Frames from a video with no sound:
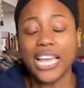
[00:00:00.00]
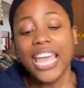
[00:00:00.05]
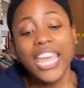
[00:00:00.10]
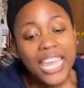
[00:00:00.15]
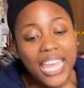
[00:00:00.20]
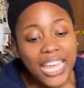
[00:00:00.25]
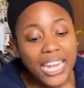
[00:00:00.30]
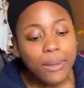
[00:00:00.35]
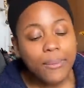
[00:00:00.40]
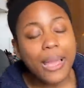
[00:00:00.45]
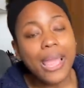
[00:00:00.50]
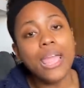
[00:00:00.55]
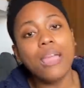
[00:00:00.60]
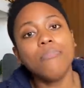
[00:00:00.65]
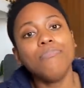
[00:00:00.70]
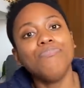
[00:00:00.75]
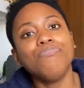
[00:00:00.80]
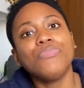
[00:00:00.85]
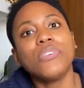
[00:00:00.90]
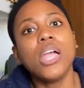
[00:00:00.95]

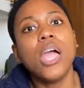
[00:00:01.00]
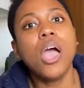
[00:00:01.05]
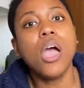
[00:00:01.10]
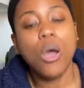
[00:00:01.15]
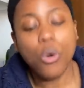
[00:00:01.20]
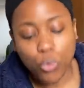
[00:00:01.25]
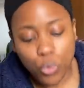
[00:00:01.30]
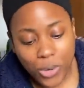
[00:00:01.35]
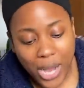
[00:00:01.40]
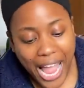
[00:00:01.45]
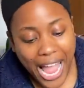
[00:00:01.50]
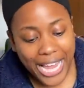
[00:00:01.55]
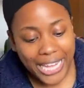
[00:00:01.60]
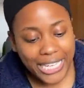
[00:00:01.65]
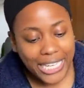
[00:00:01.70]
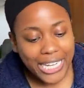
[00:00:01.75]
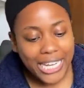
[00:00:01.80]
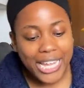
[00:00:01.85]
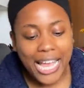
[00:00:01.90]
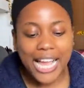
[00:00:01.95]
Anyway,
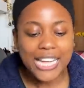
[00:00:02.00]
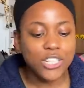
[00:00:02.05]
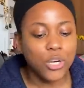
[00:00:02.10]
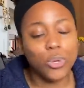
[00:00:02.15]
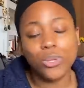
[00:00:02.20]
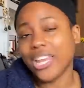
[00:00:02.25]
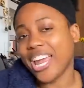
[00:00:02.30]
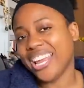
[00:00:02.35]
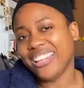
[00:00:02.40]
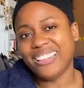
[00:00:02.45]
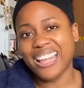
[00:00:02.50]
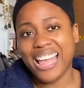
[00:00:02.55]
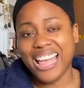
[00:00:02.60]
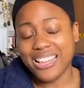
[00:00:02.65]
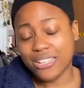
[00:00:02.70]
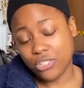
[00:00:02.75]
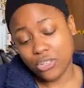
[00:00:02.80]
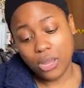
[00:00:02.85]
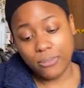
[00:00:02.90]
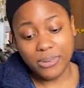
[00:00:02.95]
raggedy. I don't like
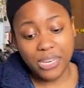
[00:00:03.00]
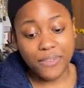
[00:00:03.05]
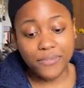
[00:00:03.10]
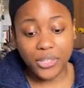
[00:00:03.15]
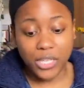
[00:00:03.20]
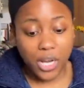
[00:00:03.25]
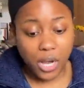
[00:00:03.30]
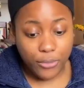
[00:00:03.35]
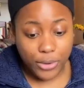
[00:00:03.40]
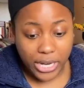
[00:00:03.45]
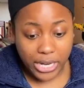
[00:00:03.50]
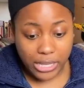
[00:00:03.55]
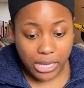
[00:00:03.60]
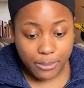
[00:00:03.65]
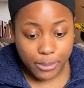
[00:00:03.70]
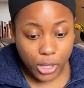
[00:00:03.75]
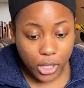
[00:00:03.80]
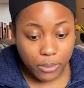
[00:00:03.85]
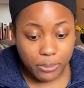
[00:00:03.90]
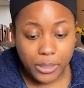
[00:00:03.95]
that. So I'm definitely not reading that
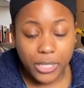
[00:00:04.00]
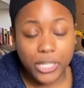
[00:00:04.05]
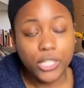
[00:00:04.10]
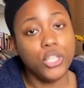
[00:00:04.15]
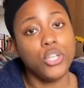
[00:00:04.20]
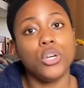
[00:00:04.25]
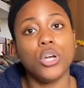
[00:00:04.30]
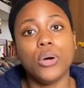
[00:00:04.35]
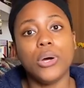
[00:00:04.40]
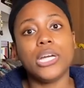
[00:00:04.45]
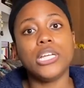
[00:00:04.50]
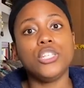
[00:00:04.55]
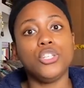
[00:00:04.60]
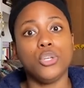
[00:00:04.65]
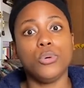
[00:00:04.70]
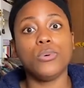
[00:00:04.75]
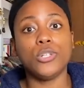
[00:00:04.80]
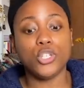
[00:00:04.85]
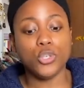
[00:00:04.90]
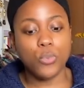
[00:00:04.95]
book. But you know what?
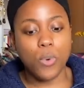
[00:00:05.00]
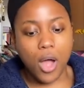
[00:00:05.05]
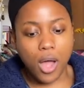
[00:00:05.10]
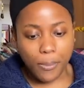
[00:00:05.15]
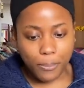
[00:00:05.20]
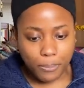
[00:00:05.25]
Do what you want.